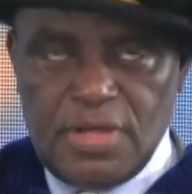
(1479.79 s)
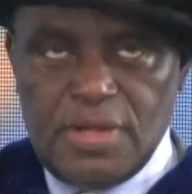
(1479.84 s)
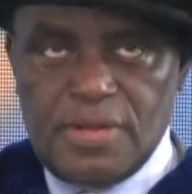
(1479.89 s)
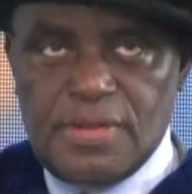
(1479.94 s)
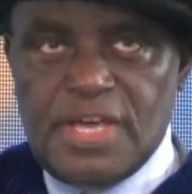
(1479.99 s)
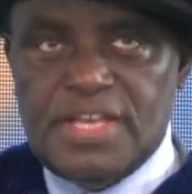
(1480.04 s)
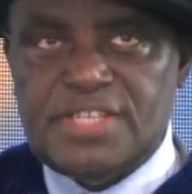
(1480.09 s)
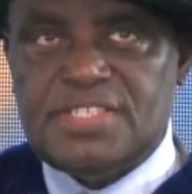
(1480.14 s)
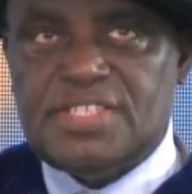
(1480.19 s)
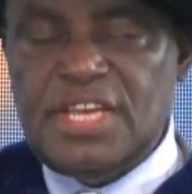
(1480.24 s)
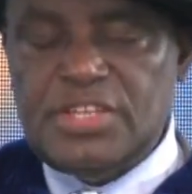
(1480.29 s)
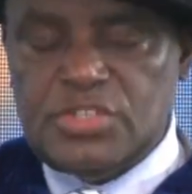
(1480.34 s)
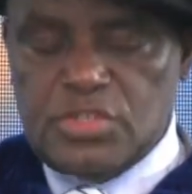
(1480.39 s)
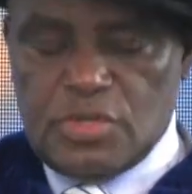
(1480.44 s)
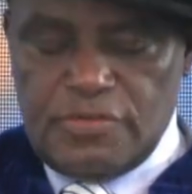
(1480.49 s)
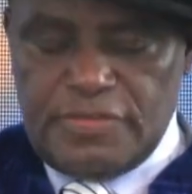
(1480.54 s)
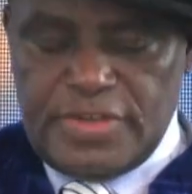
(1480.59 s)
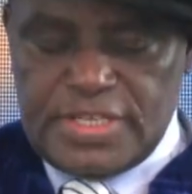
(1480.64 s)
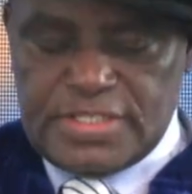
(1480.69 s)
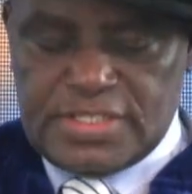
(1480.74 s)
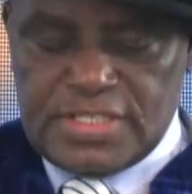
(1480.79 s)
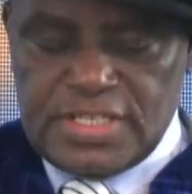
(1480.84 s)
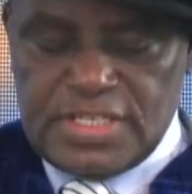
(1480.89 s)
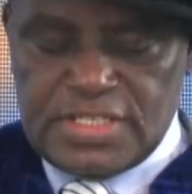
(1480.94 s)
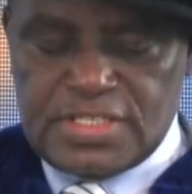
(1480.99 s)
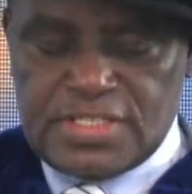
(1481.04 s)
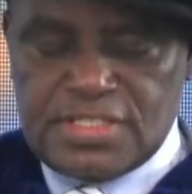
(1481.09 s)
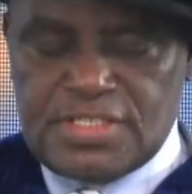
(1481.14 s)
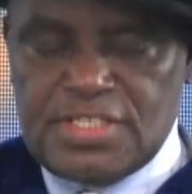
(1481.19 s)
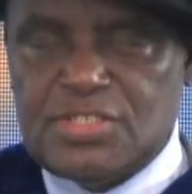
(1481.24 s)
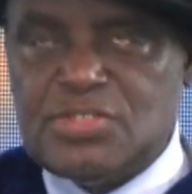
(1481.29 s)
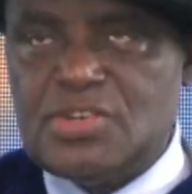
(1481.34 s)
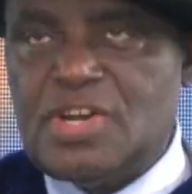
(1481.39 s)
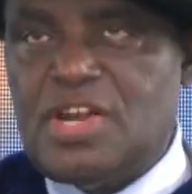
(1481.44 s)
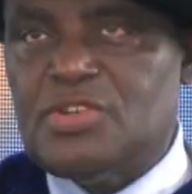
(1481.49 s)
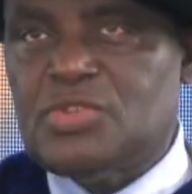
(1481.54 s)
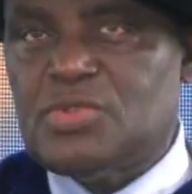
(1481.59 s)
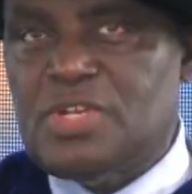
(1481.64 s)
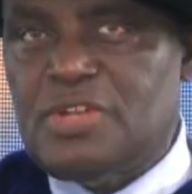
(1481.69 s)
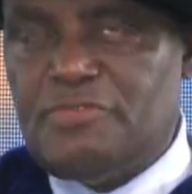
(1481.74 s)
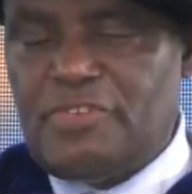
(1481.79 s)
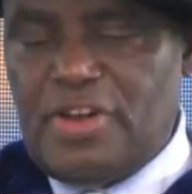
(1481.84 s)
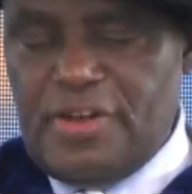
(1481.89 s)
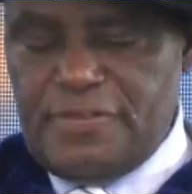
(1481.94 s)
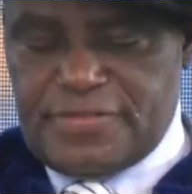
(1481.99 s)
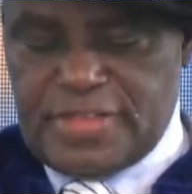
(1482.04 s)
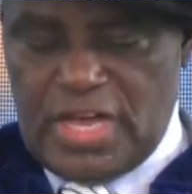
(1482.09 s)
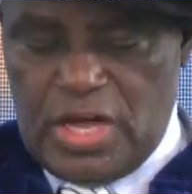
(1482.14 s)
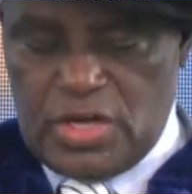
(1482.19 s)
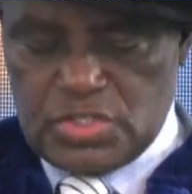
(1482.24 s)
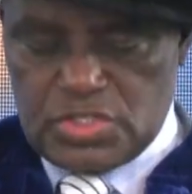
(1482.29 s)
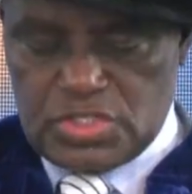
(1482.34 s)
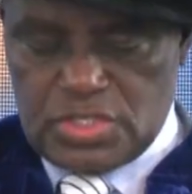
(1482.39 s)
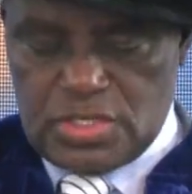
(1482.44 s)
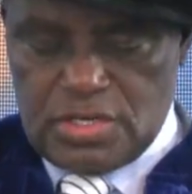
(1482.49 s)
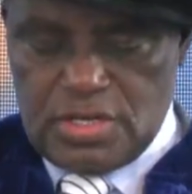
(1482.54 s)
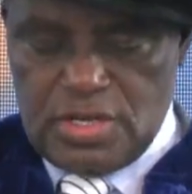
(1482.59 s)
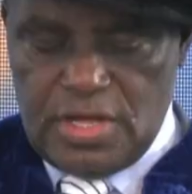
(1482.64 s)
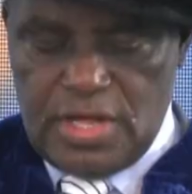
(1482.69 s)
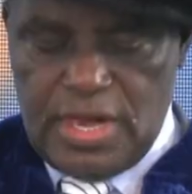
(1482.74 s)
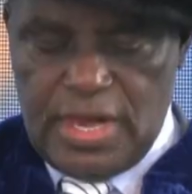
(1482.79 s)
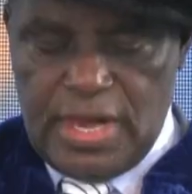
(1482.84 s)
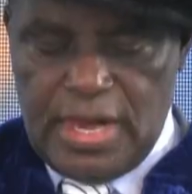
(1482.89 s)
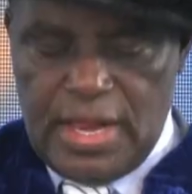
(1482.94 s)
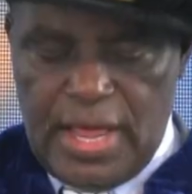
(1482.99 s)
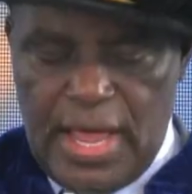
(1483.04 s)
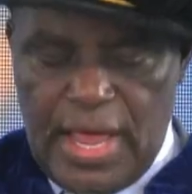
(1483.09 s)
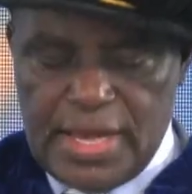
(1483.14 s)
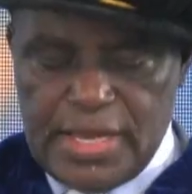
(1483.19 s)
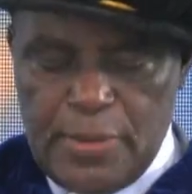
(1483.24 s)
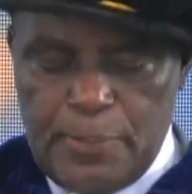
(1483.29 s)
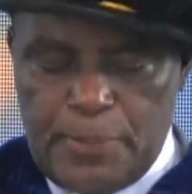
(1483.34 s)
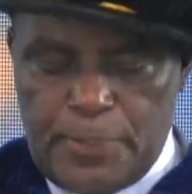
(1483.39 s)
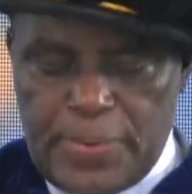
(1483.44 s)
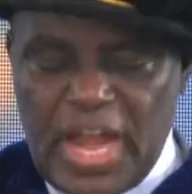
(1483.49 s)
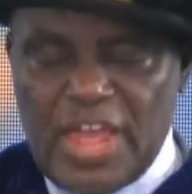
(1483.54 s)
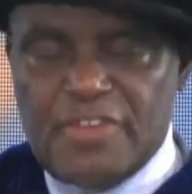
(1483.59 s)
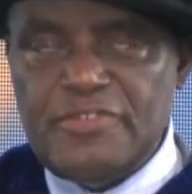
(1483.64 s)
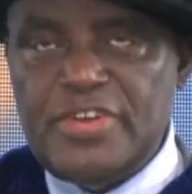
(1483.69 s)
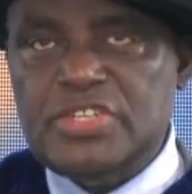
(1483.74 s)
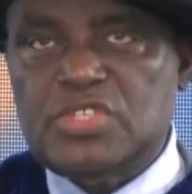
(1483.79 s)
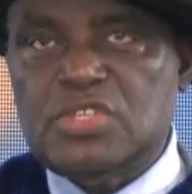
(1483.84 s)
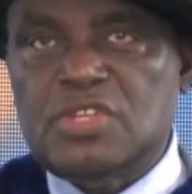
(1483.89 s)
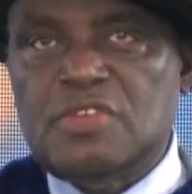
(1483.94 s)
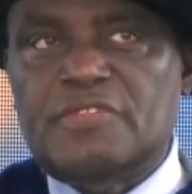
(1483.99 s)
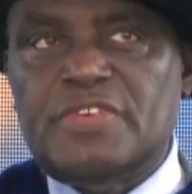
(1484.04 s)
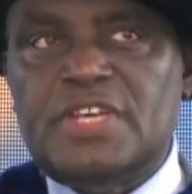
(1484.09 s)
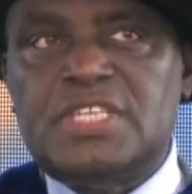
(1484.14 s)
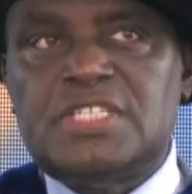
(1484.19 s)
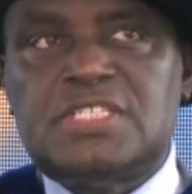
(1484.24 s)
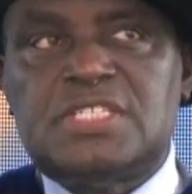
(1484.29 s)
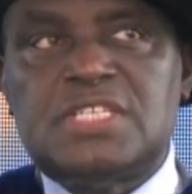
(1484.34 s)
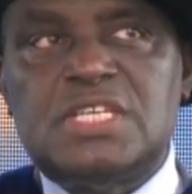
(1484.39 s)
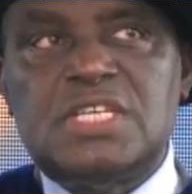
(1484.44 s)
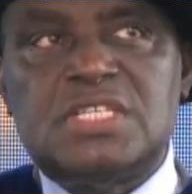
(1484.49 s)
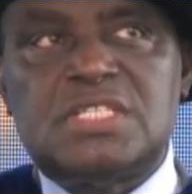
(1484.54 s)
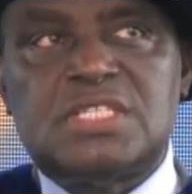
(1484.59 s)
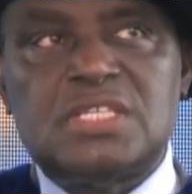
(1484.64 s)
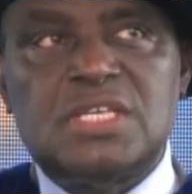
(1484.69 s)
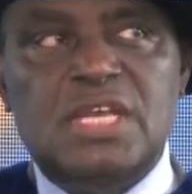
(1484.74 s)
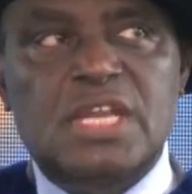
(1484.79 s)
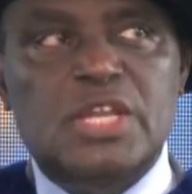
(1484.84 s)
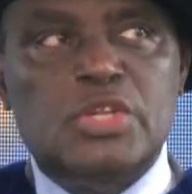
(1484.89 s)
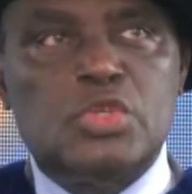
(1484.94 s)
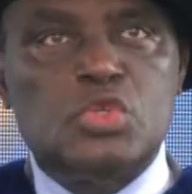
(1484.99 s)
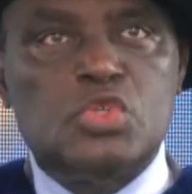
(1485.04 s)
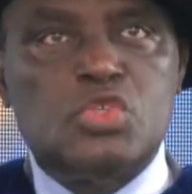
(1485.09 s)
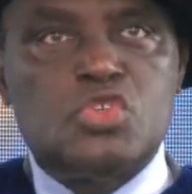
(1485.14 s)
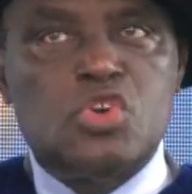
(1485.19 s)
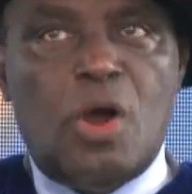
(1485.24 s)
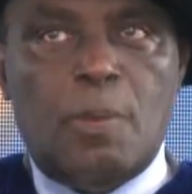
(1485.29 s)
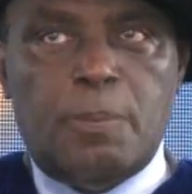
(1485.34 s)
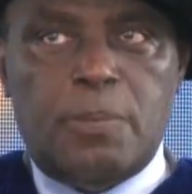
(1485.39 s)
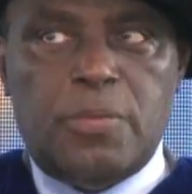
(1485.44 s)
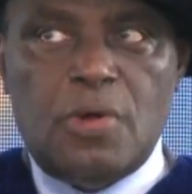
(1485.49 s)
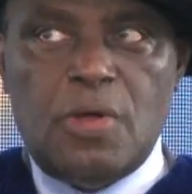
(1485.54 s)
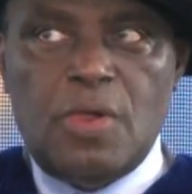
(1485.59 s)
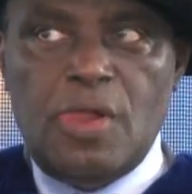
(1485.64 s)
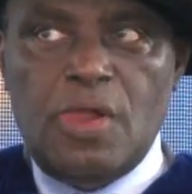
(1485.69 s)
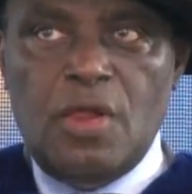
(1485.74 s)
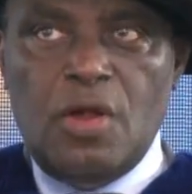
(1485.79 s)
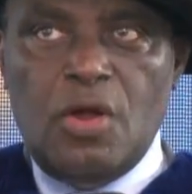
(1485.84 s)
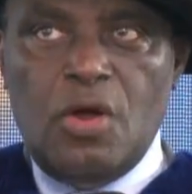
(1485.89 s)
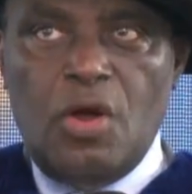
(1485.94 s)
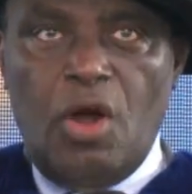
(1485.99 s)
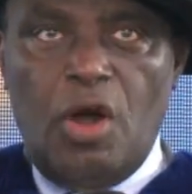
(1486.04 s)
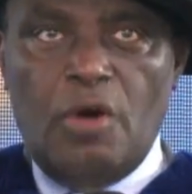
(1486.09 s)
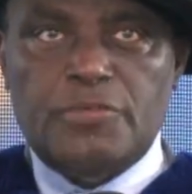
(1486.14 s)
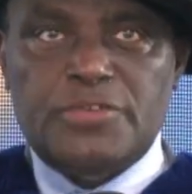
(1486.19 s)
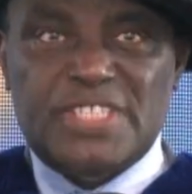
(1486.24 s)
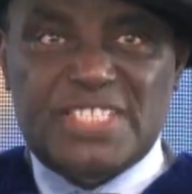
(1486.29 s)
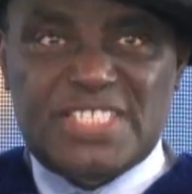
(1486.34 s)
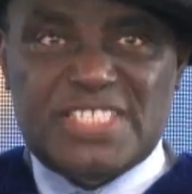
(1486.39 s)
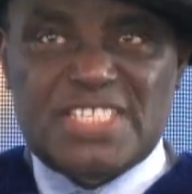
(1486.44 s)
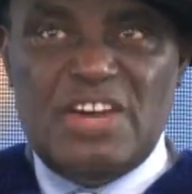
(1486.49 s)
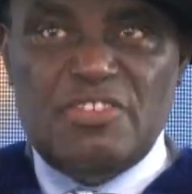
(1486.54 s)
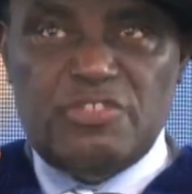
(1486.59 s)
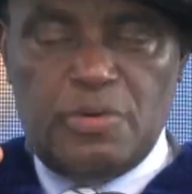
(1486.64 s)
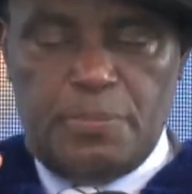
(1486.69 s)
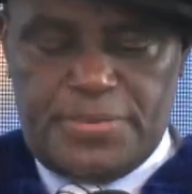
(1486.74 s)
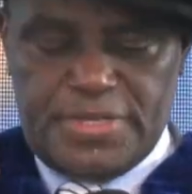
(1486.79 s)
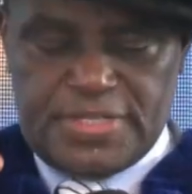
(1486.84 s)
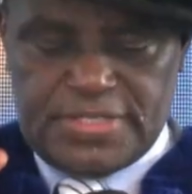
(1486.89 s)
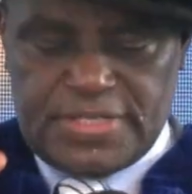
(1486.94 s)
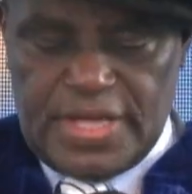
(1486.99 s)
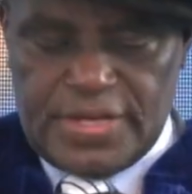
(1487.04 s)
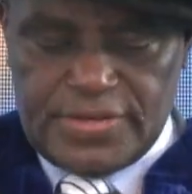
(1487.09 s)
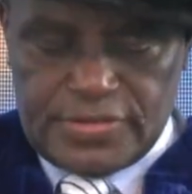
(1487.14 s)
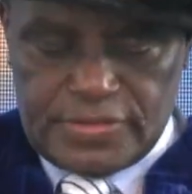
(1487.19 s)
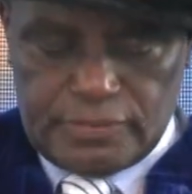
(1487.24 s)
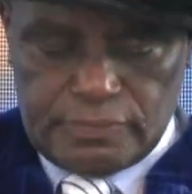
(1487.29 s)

The state universities, 625,000. And the private universities, a little drop of 7%.